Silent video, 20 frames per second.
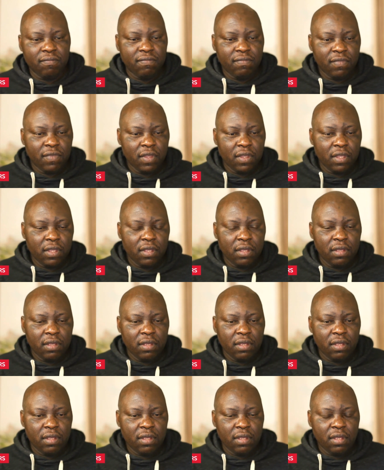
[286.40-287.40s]

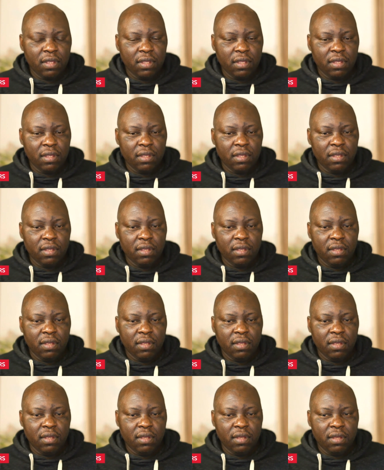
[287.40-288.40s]

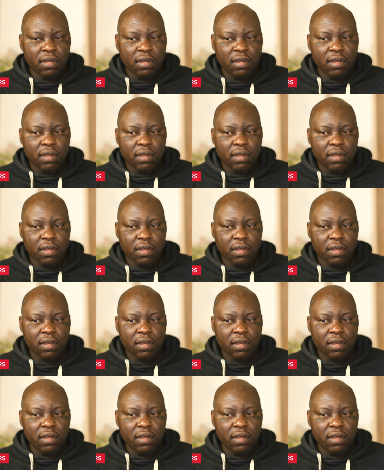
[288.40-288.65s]
Nothing is said.